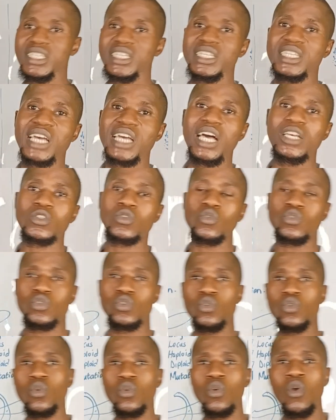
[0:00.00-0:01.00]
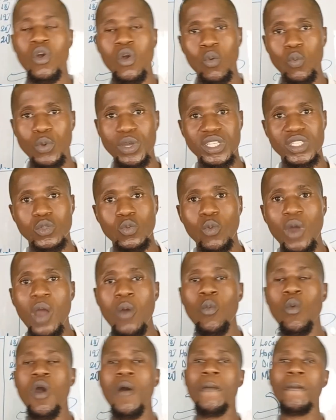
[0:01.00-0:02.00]
this has to do with
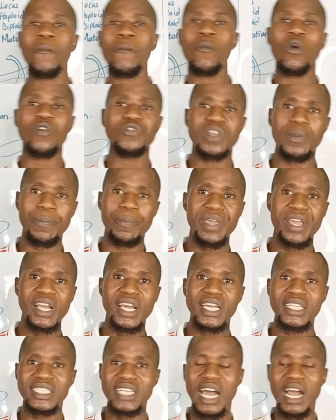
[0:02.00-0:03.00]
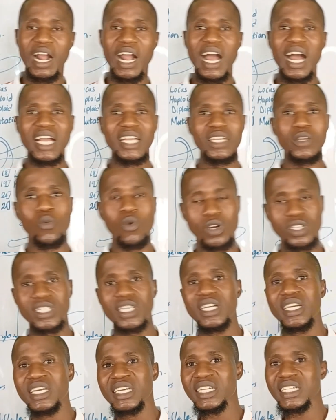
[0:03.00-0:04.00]
when one of the parents carry what?
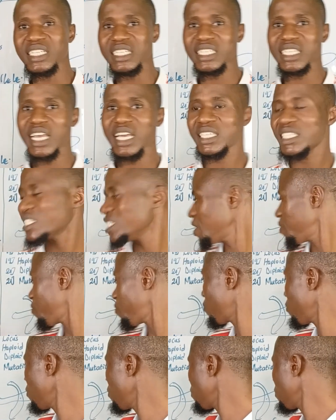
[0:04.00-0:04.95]
Recessive